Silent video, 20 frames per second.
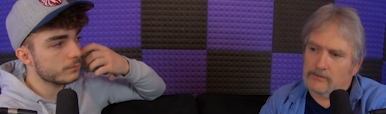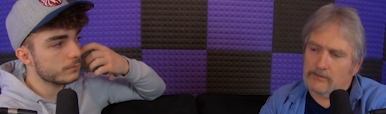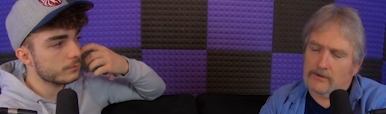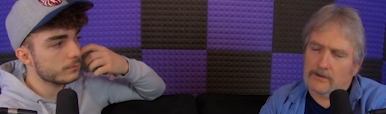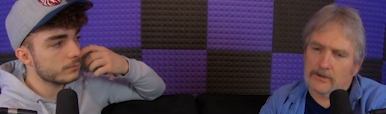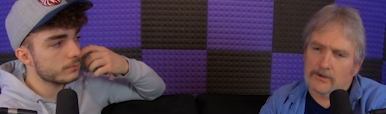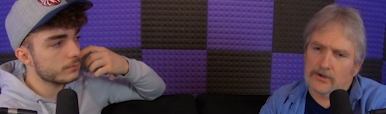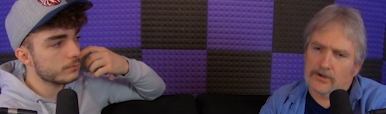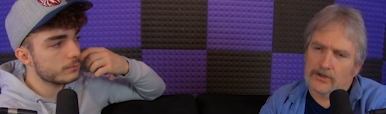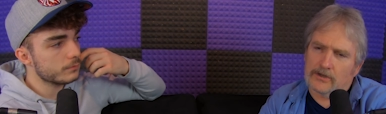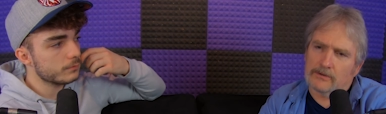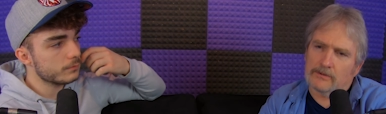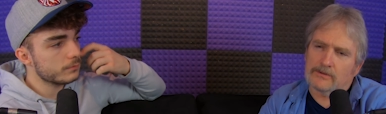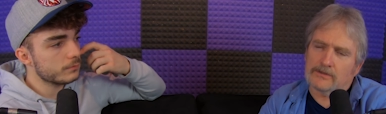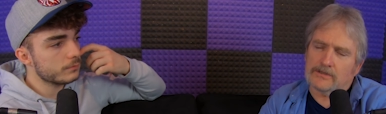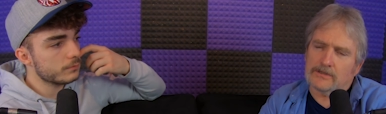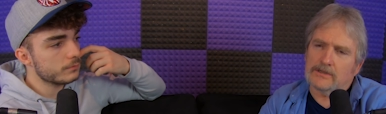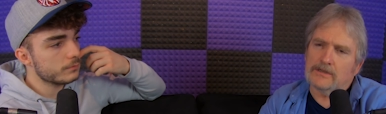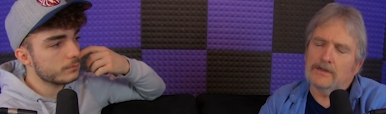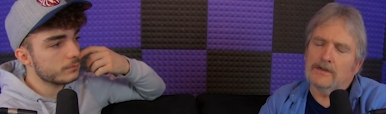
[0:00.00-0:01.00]
Speaker 1: really good.
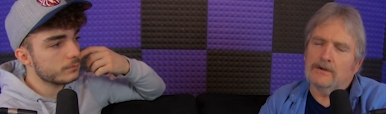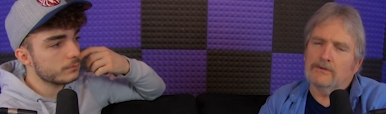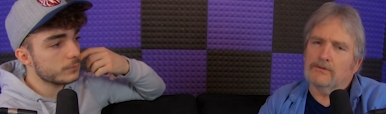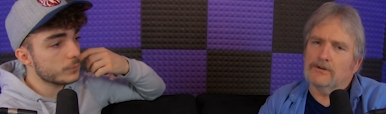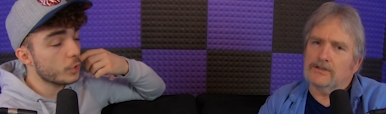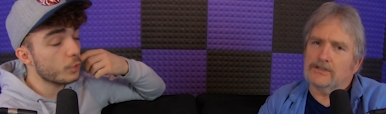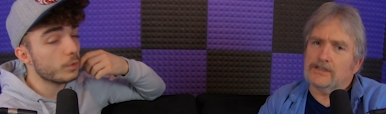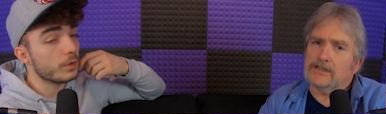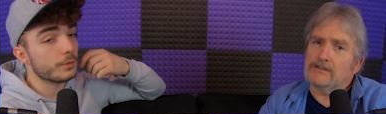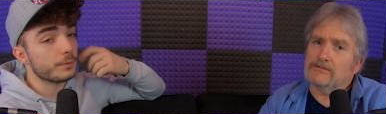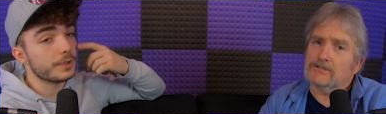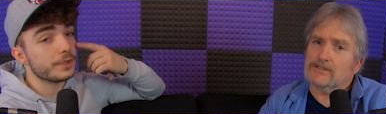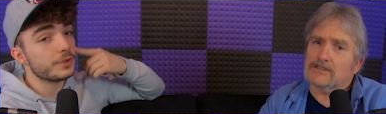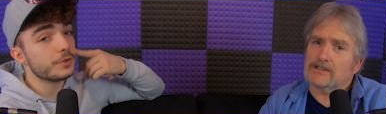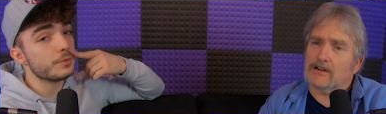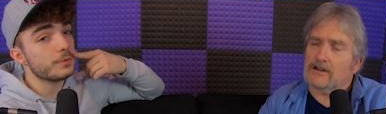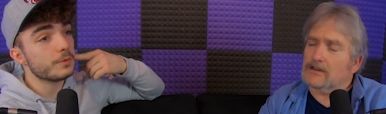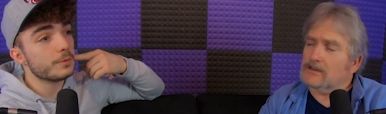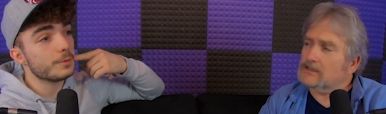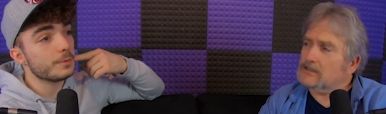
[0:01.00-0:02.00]
And she, when Ooh, she and was
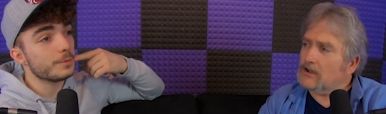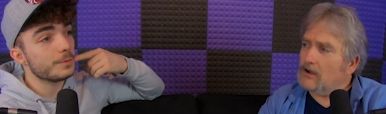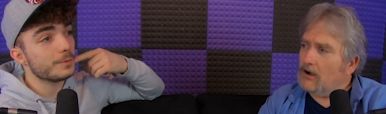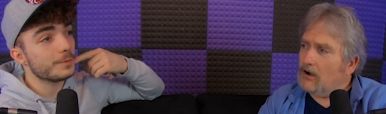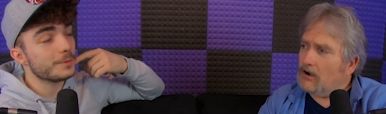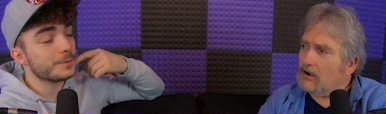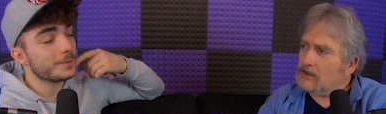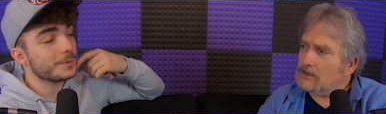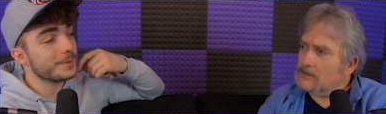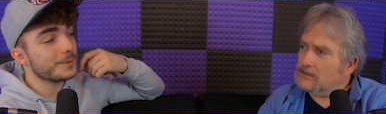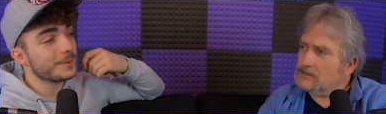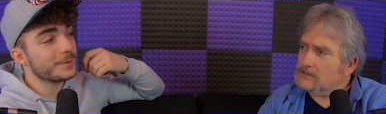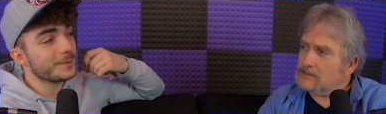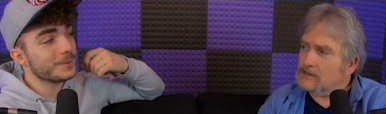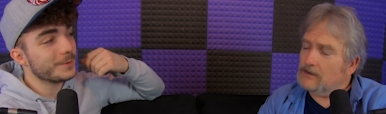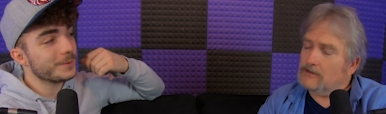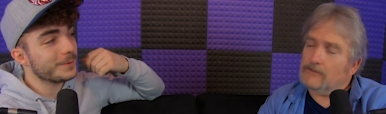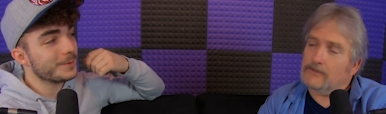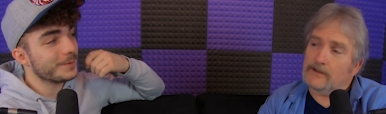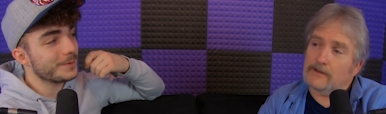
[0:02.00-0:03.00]
starting do. to talk and
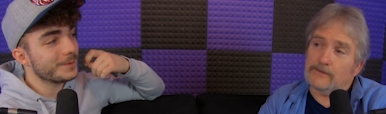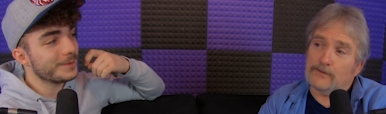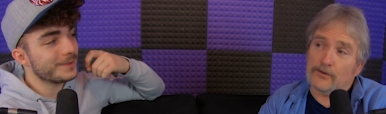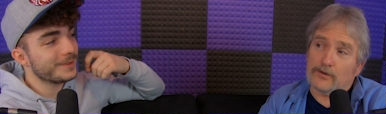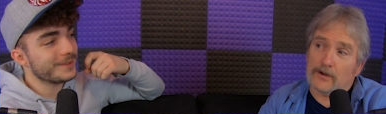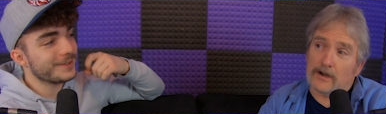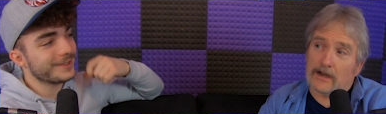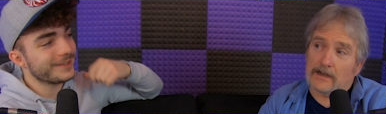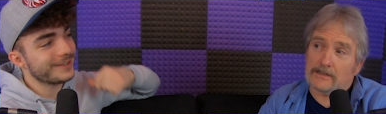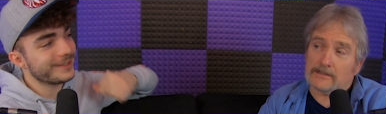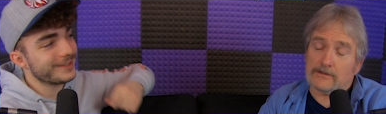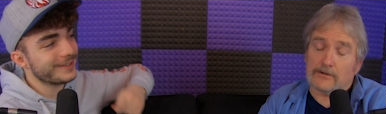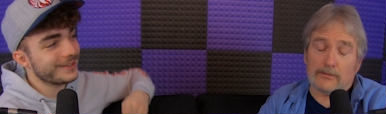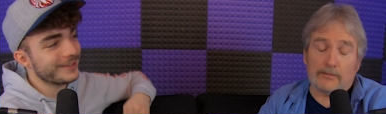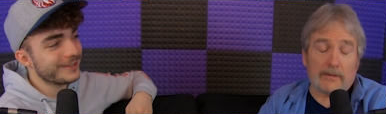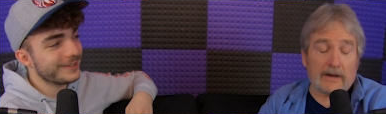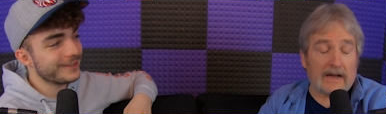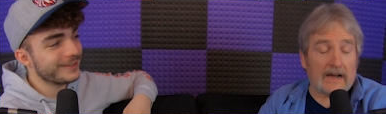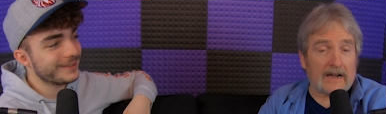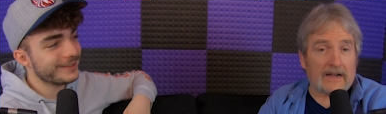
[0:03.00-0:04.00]
stuff, if you guys go
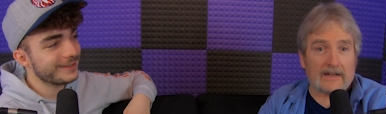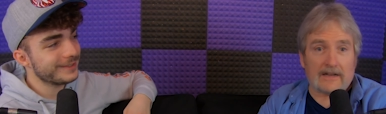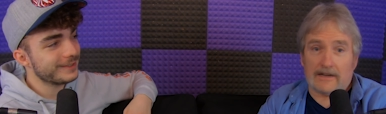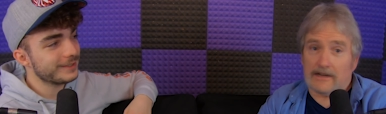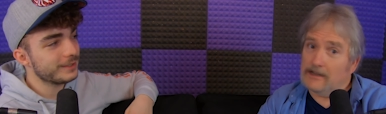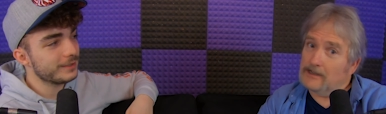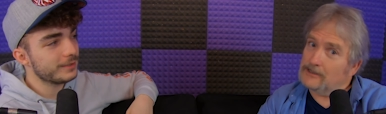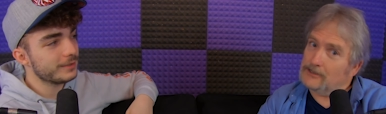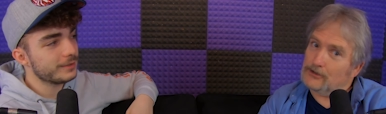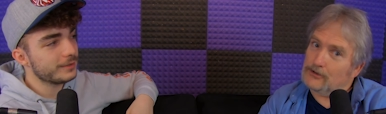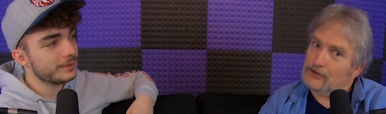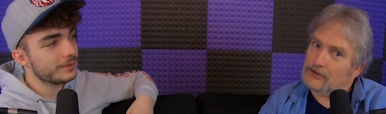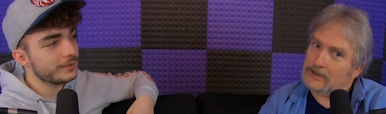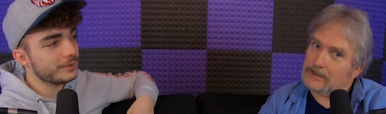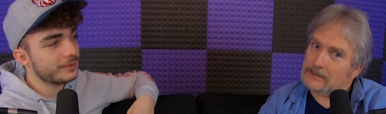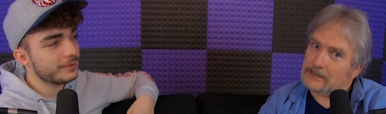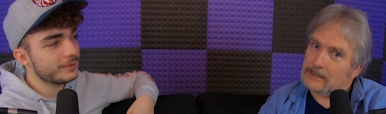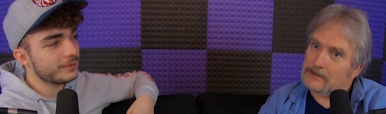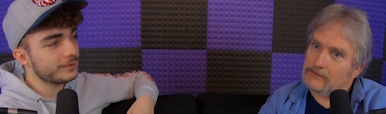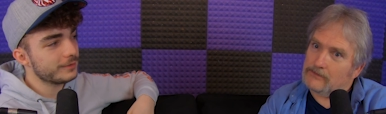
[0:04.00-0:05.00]
back and you look
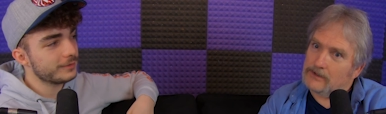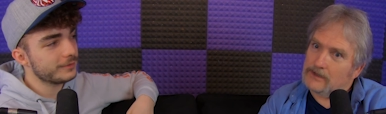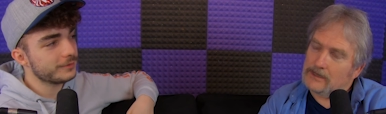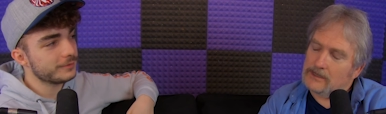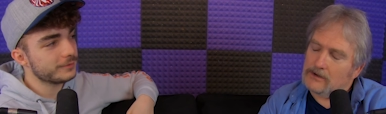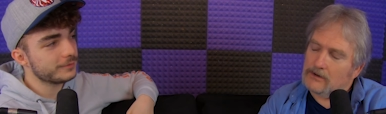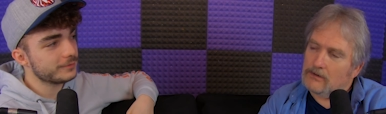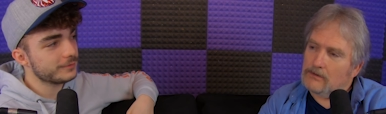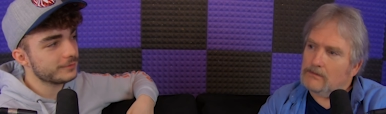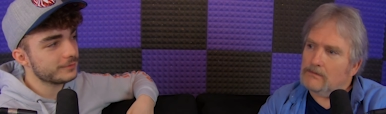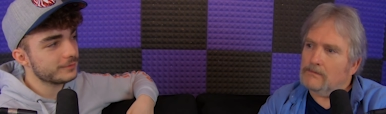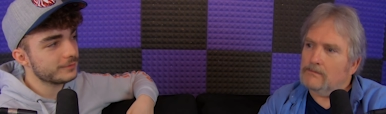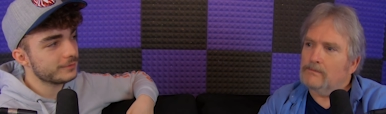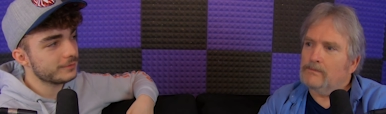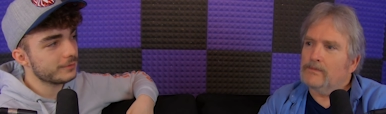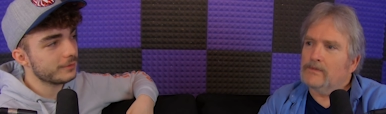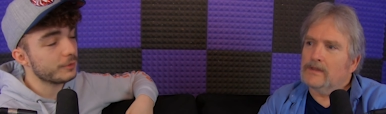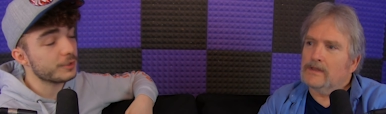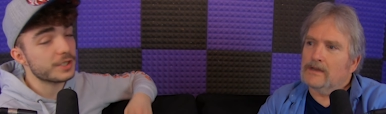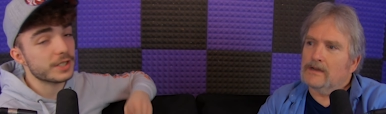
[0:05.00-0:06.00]
at that video,
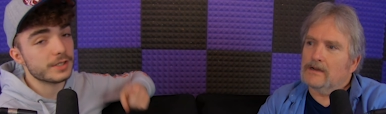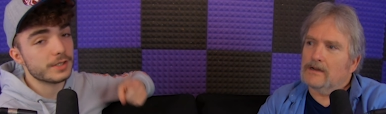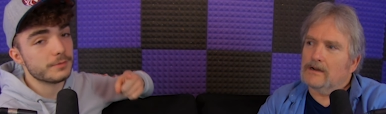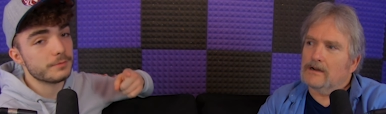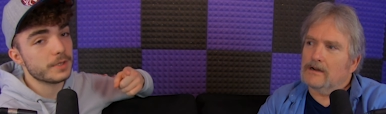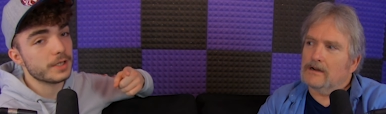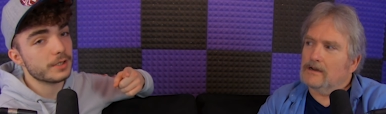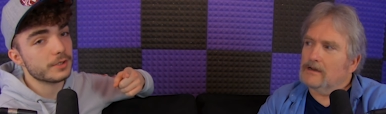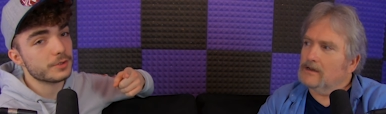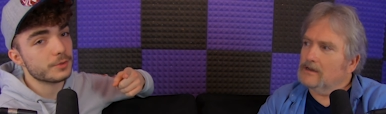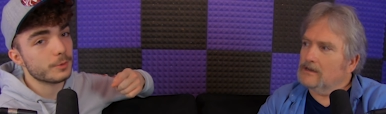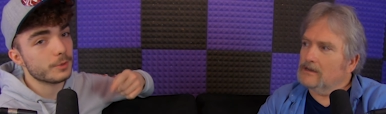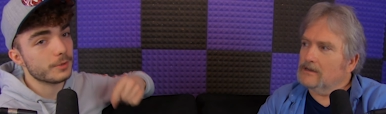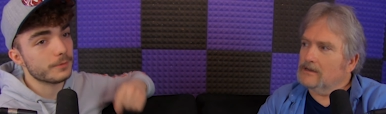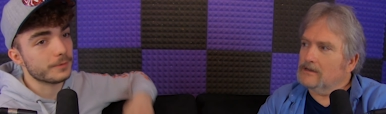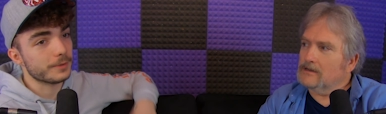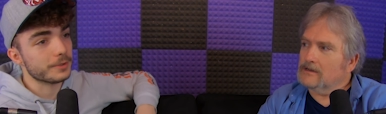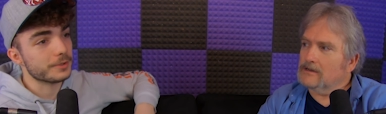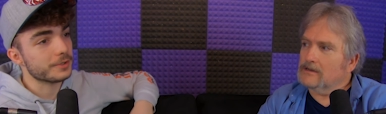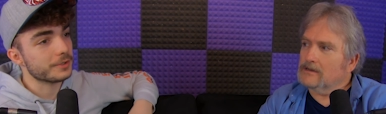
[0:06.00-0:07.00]
Speaker 2: which I did make a shorter
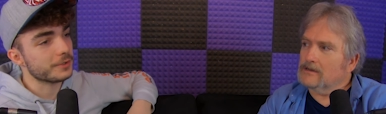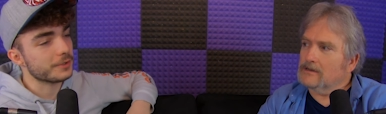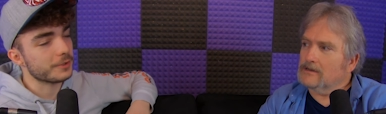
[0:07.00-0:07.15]
version.